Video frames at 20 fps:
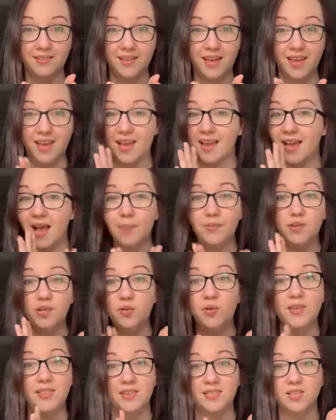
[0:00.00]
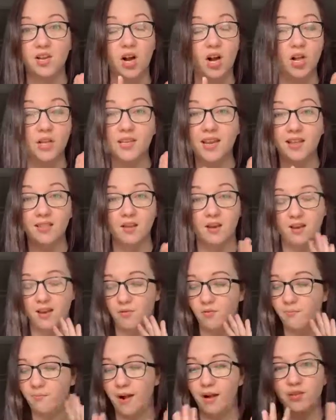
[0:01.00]
Like, it kept doing this all day long. It
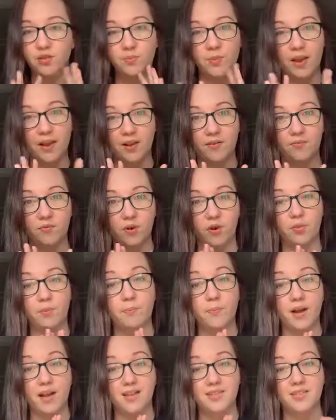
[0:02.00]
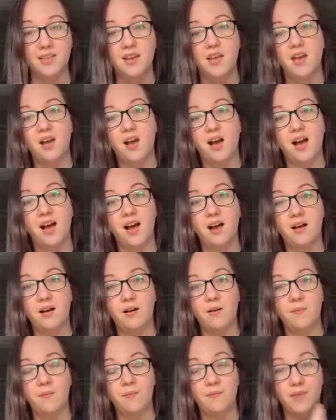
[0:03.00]
would bounce back and forth. But
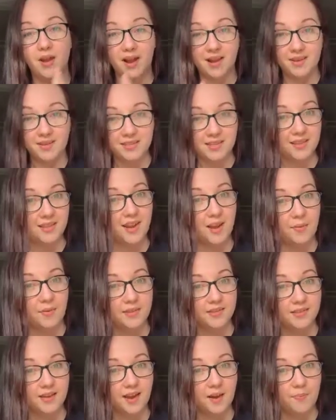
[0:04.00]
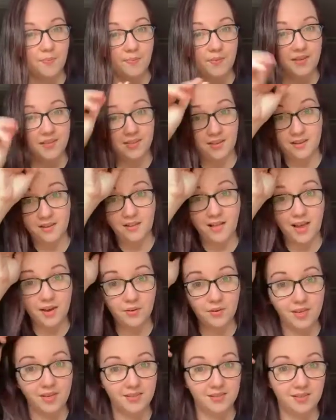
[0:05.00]
I'm not going to say the name of the top until I
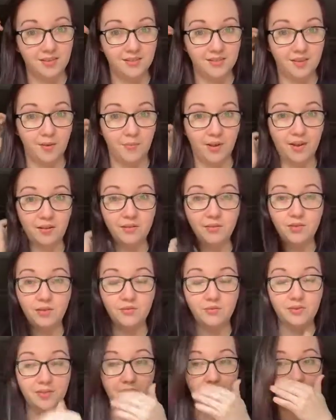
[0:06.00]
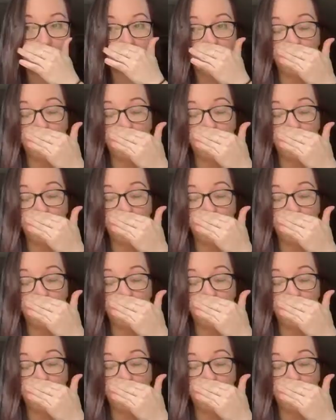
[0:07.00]
release it. It's coming out on Tuesday.